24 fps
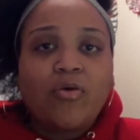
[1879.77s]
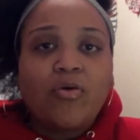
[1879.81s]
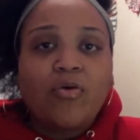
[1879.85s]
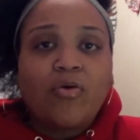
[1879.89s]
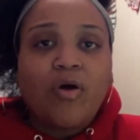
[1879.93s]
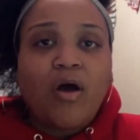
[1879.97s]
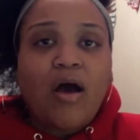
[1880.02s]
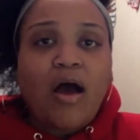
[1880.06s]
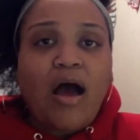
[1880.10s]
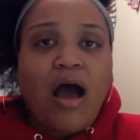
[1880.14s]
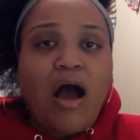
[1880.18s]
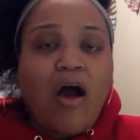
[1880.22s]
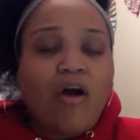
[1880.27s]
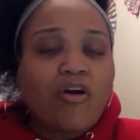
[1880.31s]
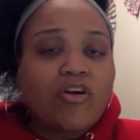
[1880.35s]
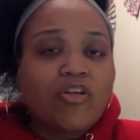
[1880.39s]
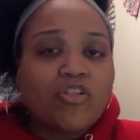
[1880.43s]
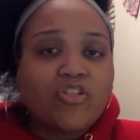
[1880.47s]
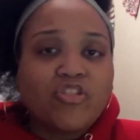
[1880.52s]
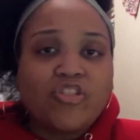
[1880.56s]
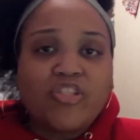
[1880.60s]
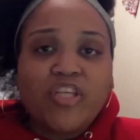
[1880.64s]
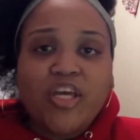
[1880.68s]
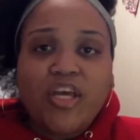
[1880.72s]
how could
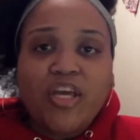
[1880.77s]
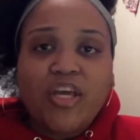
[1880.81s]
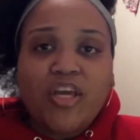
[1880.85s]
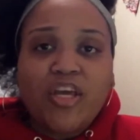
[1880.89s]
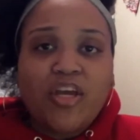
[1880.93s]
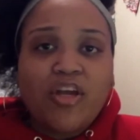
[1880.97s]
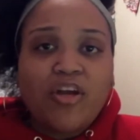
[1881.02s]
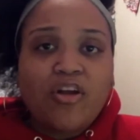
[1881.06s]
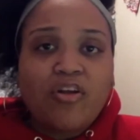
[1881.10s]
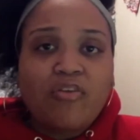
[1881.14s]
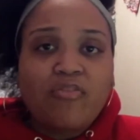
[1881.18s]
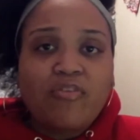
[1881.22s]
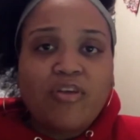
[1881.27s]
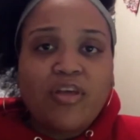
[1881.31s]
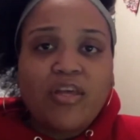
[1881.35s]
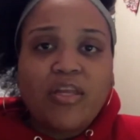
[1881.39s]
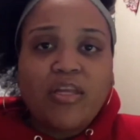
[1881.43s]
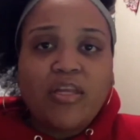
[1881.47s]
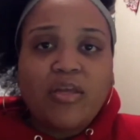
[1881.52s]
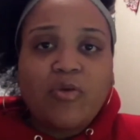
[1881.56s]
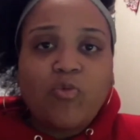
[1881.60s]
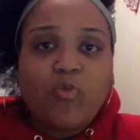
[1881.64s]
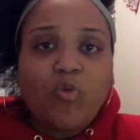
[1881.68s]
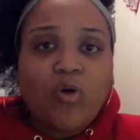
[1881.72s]
you take care of
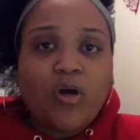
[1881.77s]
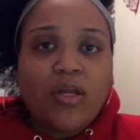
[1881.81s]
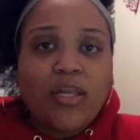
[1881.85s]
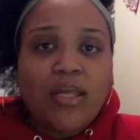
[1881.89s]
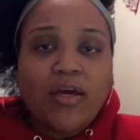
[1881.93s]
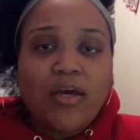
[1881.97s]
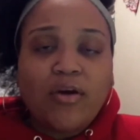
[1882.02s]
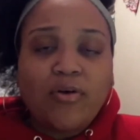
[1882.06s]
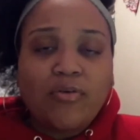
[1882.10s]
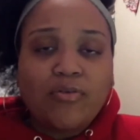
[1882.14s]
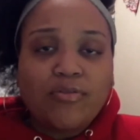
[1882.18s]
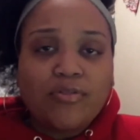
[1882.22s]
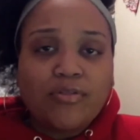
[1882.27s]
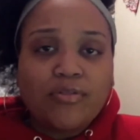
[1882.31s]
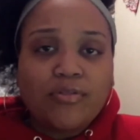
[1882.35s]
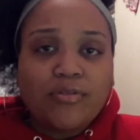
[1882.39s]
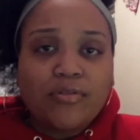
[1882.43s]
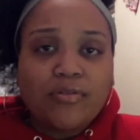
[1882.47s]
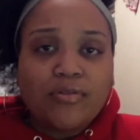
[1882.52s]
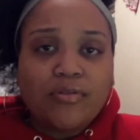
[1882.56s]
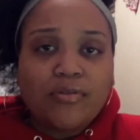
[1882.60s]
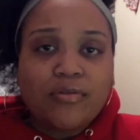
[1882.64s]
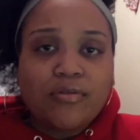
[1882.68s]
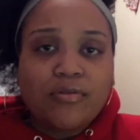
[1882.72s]
anyone else?
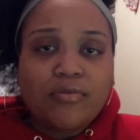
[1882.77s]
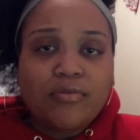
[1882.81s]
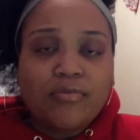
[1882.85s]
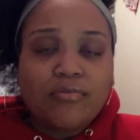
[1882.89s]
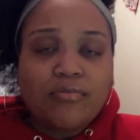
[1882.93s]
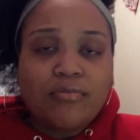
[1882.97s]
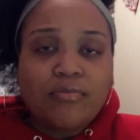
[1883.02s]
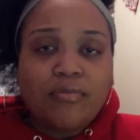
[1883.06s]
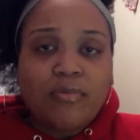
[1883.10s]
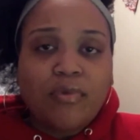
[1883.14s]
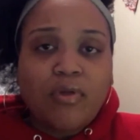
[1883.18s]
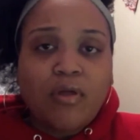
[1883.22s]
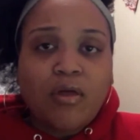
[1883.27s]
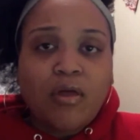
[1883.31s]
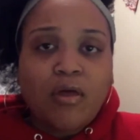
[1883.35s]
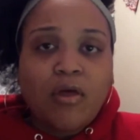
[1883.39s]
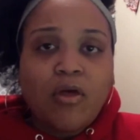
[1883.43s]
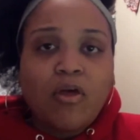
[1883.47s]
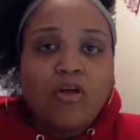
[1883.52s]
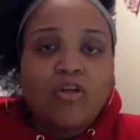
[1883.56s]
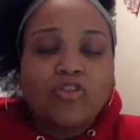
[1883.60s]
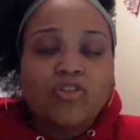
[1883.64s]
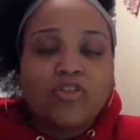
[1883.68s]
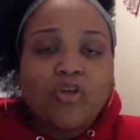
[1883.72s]

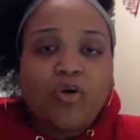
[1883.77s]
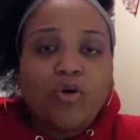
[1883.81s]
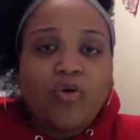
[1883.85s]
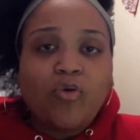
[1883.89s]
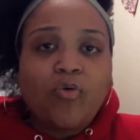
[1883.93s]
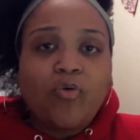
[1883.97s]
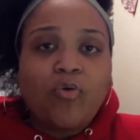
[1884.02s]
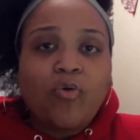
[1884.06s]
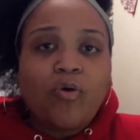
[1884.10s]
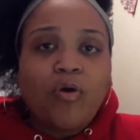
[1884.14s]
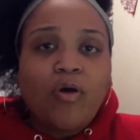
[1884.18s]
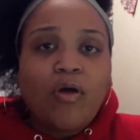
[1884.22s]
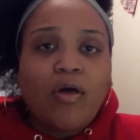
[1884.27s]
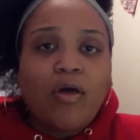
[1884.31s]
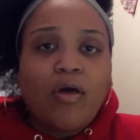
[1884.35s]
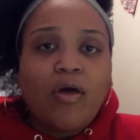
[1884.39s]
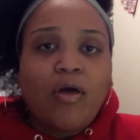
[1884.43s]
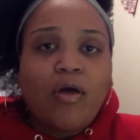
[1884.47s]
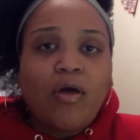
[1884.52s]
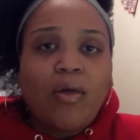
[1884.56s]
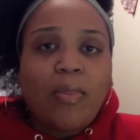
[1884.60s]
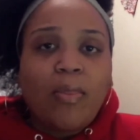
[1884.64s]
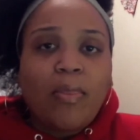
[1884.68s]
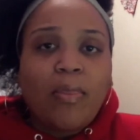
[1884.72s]
So
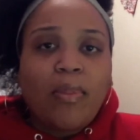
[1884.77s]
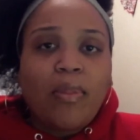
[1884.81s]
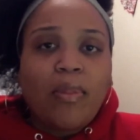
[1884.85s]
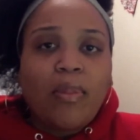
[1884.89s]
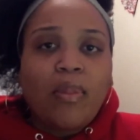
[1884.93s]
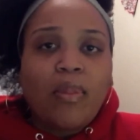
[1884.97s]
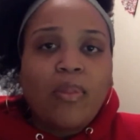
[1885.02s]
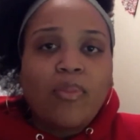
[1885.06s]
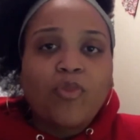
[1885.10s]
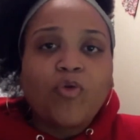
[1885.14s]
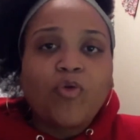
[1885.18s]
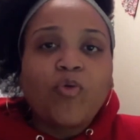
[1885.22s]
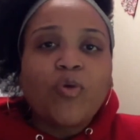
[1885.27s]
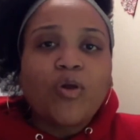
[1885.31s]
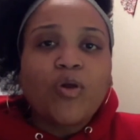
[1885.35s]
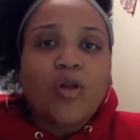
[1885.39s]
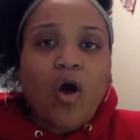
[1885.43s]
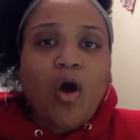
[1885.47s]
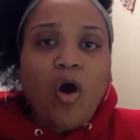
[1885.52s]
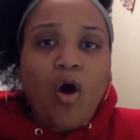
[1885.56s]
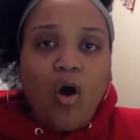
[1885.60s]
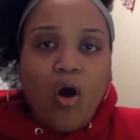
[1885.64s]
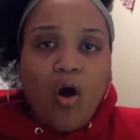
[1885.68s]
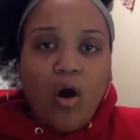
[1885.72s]
through it
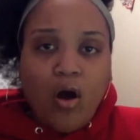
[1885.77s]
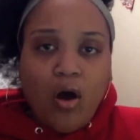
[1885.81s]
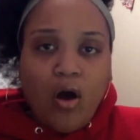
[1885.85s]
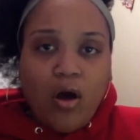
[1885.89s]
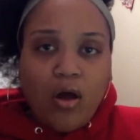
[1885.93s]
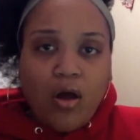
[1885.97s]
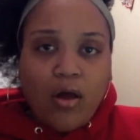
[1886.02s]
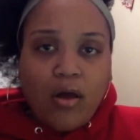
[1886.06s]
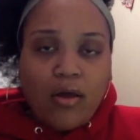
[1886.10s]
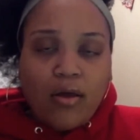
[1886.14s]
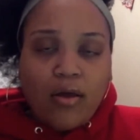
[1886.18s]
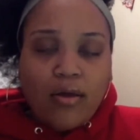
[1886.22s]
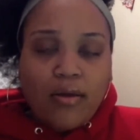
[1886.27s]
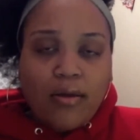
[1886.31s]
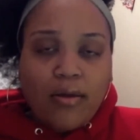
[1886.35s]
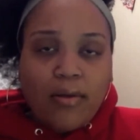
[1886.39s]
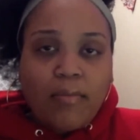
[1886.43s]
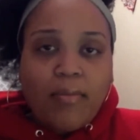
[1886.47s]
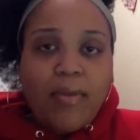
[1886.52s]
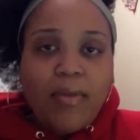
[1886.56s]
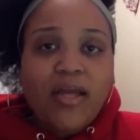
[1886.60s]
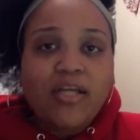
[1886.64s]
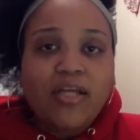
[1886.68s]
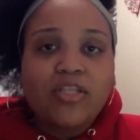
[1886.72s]
all,
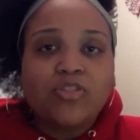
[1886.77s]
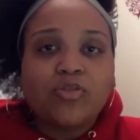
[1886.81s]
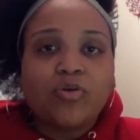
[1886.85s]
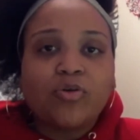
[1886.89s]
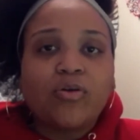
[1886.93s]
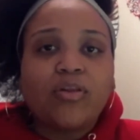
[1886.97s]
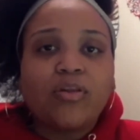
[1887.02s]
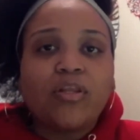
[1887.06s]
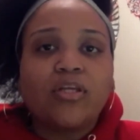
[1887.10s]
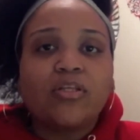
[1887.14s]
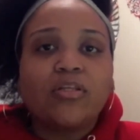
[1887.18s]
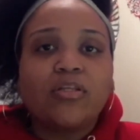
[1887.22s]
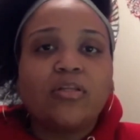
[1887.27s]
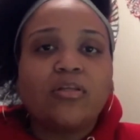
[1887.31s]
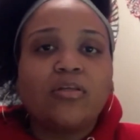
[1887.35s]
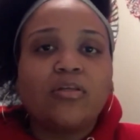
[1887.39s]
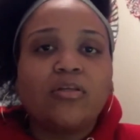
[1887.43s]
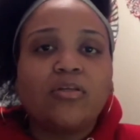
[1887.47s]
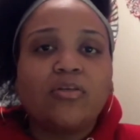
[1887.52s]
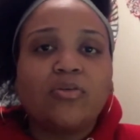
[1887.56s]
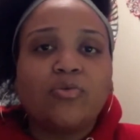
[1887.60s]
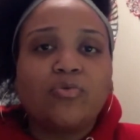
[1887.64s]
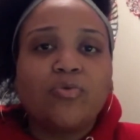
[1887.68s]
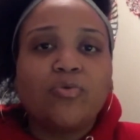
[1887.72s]
make sure that
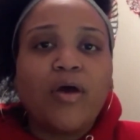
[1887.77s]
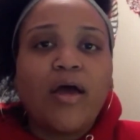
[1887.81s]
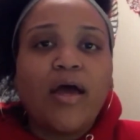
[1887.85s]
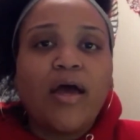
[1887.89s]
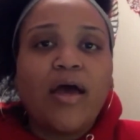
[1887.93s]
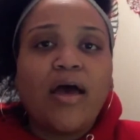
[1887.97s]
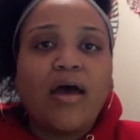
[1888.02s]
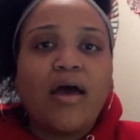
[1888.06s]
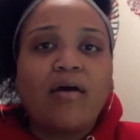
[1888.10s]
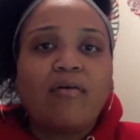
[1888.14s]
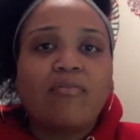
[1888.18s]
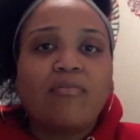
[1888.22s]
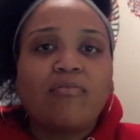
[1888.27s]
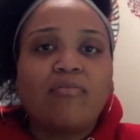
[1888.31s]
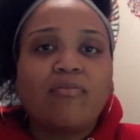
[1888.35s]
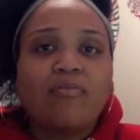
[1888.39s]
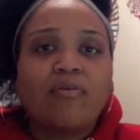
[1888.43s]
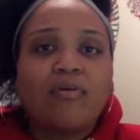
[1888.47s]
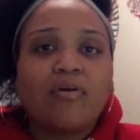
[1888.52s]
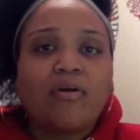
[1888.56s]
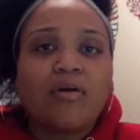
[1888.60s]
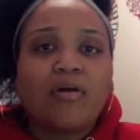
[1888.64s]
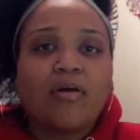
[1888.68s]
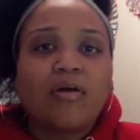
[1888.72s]
you have
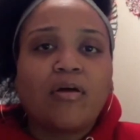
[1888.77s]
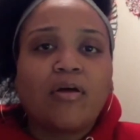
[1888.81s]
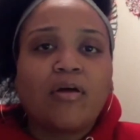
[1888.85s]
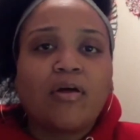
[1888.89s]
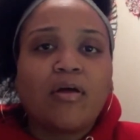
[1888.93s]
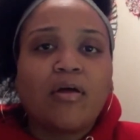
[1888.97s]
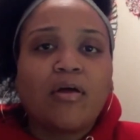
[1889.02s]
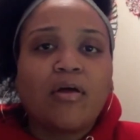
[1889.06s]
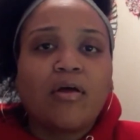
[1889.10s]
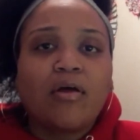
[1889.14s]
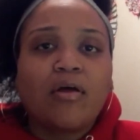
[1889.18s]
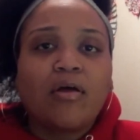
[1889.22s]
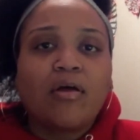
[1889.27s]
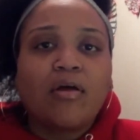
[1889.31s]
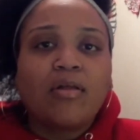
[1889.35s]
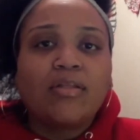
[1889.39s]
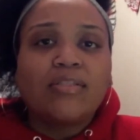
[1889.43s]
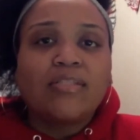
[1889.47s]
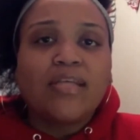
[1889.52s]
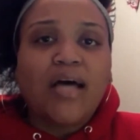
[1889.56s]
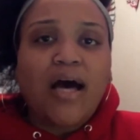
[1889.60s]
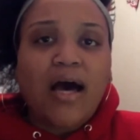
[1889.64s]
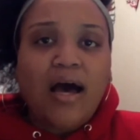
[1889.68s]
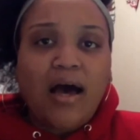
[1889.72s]

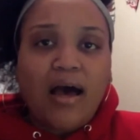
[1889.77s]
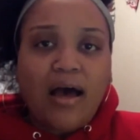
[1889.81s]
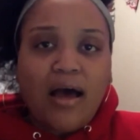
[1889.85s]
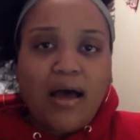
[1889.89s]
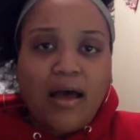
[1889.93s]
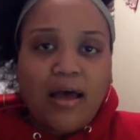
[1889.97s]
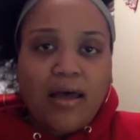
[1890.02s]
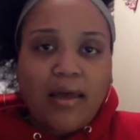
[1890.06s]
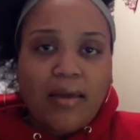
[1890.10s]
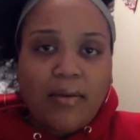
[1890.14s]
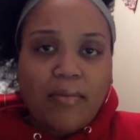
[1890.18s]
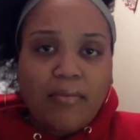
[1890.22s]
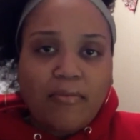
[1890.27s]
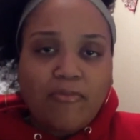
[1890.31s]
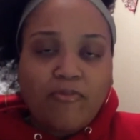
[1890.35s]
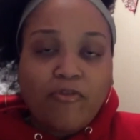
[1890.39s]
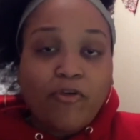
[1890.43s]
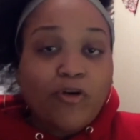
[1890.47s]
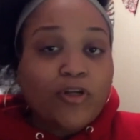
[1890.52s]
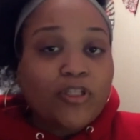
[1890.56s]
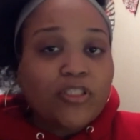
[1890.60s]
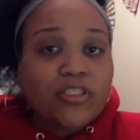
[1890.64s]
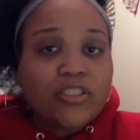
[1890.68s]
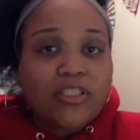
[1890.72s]
time
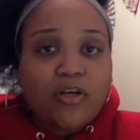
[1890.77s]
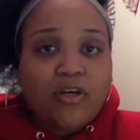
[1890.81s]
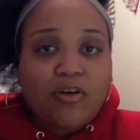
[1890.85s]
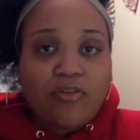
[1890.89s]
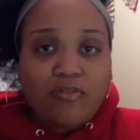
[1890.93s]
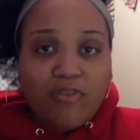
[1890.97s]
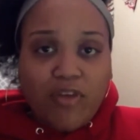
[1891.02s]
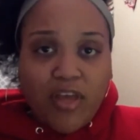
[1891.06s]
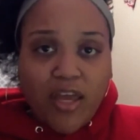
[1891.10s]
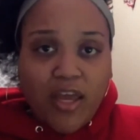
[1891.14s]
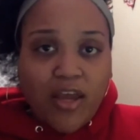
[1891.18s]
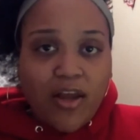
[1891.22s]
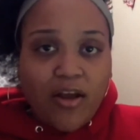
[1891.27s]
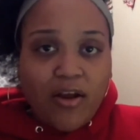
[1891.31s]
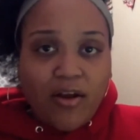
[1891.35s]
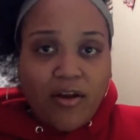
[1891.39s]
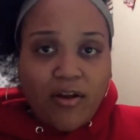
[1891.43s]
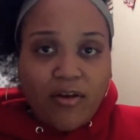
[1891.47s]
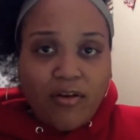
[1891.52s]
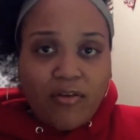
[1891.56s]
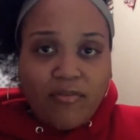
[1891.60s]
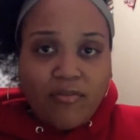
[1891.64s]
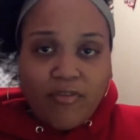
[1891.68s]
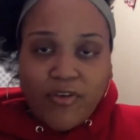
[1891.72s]
for self-care,
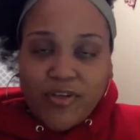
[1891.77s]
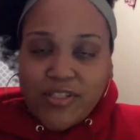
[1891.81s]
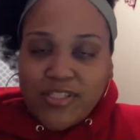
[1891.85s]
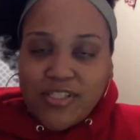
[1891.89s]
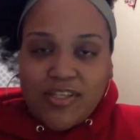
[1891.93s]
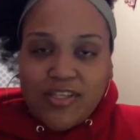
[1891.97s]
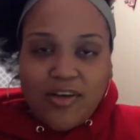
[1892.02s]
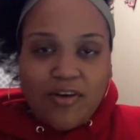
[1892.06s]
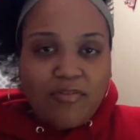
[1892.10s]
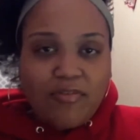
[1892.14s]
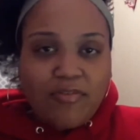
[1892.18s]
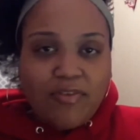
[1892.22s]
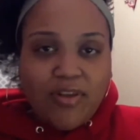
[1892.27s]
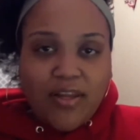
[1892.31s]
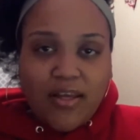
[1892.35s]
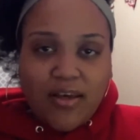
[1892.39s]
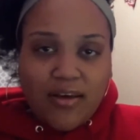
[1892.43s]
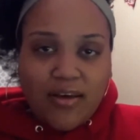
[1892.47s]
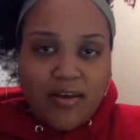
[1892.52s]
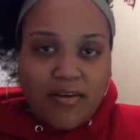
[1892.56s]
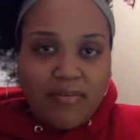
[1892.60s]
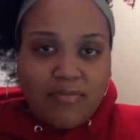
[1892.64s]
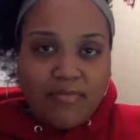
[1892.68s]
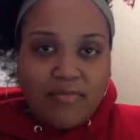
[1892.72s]
for self-love.